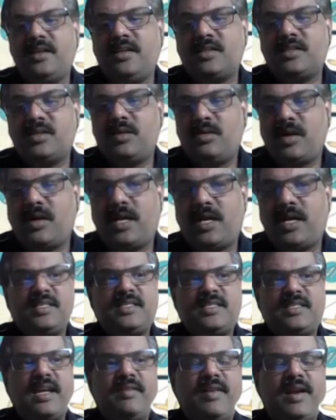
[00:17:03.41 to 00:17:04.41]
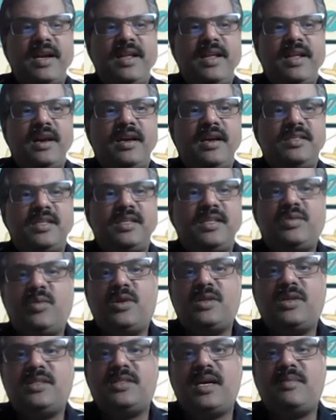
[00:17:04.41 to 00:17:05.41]
So I have idea, I just
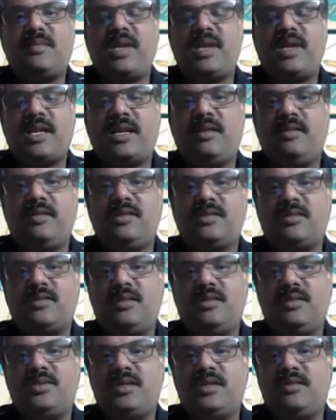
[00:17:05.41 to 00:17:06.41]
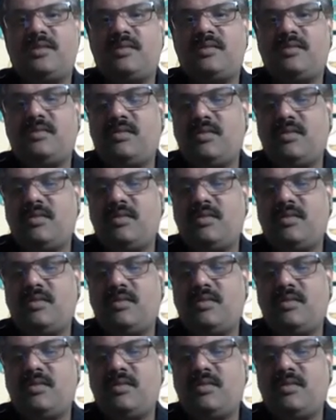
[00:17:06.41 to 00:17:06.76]
want some technology solution.